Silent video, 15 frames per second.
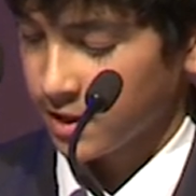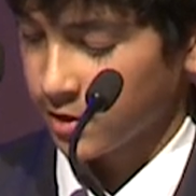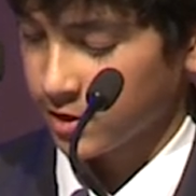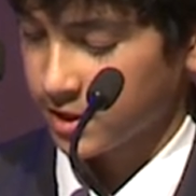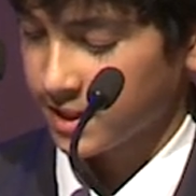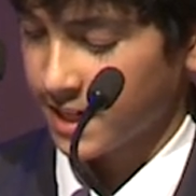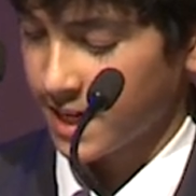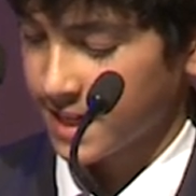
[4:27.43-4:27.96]
Your
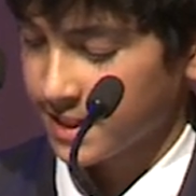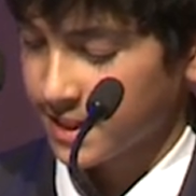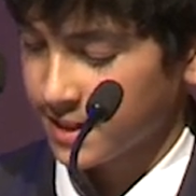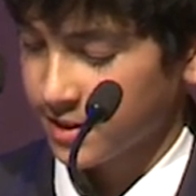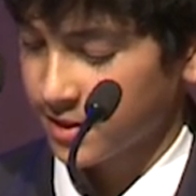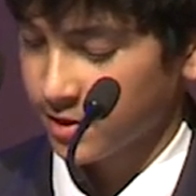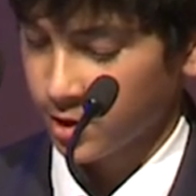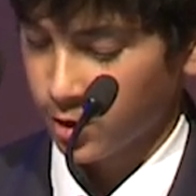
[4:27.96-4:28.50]
science
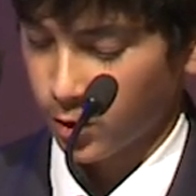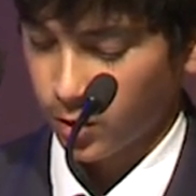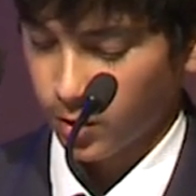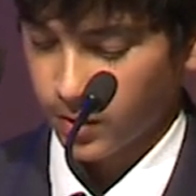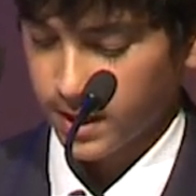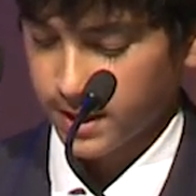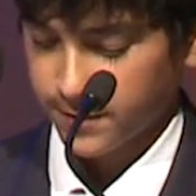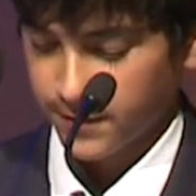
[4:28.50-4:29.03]
lessons are
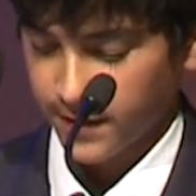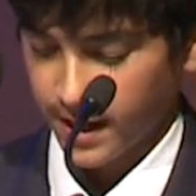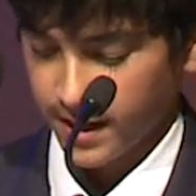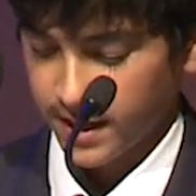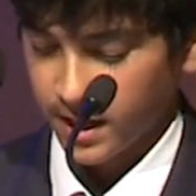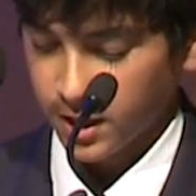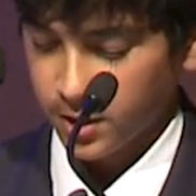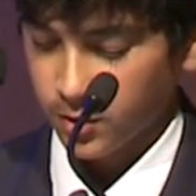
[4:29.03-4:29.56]
always fun.